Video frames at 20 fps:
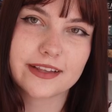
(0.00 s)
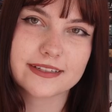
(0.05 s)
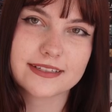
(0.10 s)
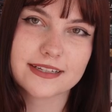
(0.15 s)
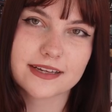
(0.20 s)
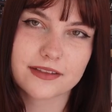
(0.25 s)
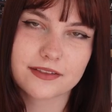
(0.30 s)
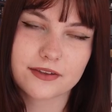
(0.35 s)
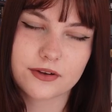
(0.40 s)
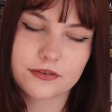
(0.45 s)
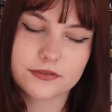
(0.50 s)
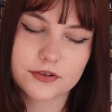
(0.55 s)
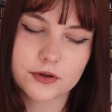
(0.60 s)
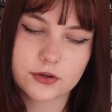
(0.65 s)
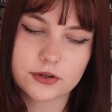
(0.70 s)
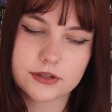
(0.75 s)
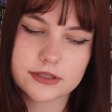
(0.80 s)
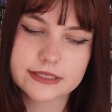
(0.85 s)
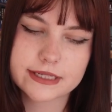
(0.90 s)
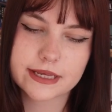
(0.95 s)
together, of
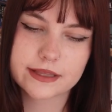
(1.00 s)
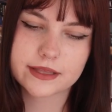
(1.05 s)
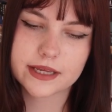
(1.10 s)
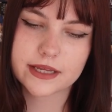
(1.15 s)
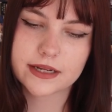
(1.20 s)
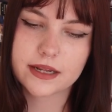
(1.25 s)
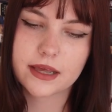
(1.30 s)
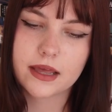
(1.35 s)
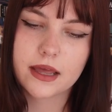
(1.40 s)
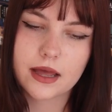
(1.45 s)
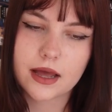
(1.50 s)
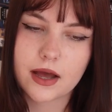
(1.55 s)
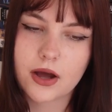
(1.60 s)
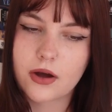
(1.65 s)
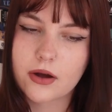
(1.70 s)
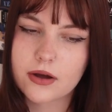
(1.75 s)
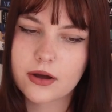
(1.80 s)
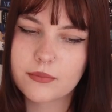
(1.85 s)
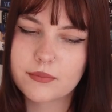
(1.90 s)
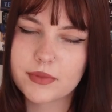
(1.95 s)
course, and then I'll
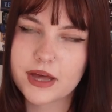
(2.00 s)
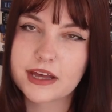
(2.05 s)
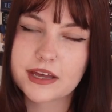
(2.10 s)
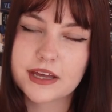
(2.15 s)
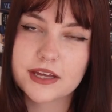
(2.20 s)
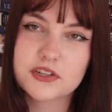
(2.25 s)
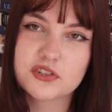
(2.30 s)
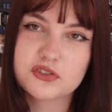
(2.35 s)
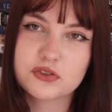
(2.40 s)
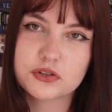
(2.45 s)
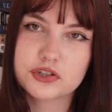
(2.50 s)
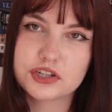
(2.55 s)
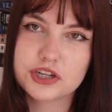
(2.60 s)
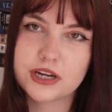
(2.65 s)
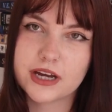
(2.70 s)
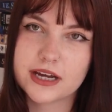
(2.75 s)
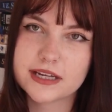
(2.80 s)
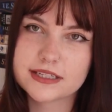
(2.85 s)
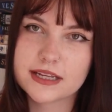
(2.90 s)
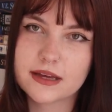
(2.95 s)
come back and talk to you
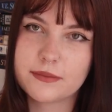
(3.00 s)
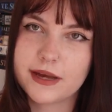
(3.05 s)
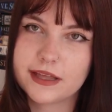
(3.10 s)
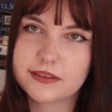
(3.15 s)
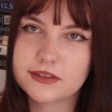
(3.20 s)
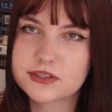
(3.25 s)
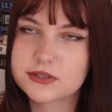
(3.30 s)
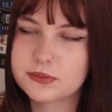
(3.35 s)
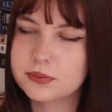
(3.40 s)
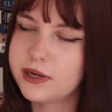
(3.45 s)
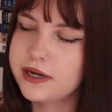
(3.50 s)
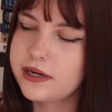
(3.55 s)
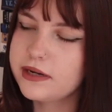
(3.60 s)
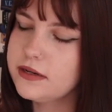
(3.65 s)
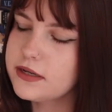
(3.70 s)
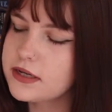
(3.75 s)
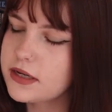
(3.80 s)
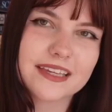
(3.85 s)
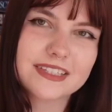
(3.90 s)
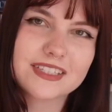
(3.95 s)
guys about the spread.
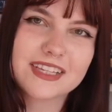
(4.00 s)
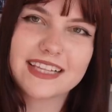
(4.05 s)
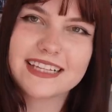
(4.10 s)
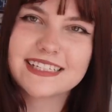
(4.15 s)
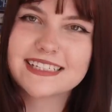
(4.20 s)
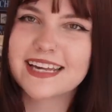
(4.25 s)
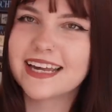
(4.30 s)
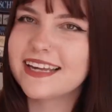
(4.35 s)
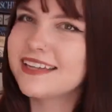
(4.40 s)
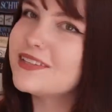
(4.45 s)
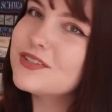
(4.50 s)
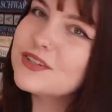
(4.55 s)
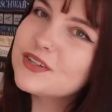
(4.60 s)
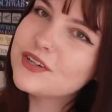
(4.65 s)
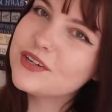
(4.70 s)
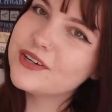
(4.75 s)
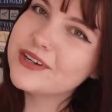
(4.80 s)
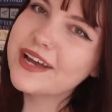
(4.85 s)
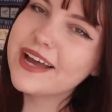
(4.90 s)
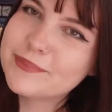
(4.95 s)
So let's get
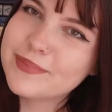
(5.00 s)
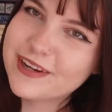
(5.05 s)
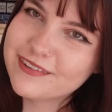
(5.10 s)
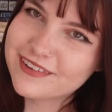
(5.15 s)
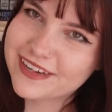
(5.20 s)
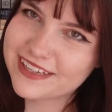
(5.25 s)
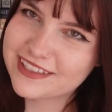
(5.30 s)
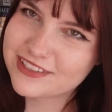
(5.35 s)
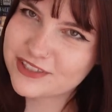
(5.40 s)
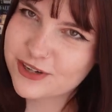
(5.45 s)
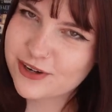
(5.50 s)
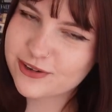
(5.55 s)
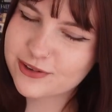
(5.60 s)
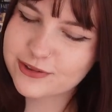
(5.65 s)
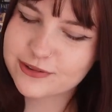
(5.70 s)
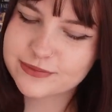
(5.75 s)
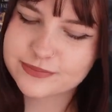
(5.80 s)
into my reading journal.